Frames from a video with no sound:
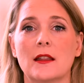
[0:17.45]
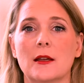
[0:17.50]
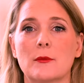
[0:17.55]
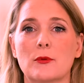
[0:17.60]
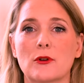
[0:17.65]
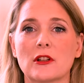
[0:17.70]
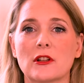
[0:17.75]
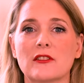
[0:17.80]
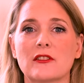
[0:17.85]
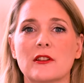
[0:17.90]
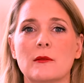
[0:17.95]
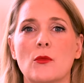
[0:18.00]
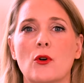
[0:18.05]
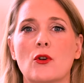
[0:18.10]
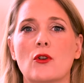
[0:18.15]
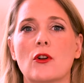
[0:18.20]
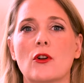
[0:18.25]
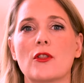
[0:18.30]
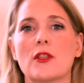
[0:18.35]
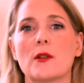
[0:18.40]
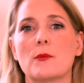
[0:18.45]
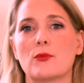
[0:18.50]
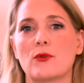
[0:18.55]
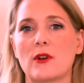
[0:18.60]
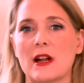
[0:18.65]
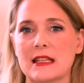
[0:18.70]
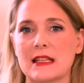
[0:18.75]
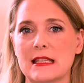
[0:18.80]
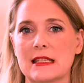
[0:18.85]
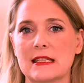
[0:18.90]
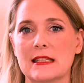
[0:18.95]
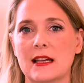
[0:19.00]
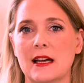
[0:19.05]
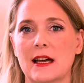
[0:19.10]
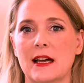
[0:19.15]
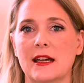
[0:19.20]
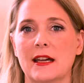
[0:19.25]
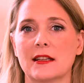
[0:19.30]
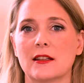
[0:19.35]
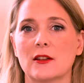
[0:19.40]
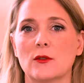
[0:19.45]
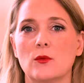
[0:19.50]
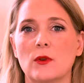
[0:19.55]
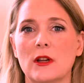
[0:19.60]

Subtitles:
Their products are more on the pricey side,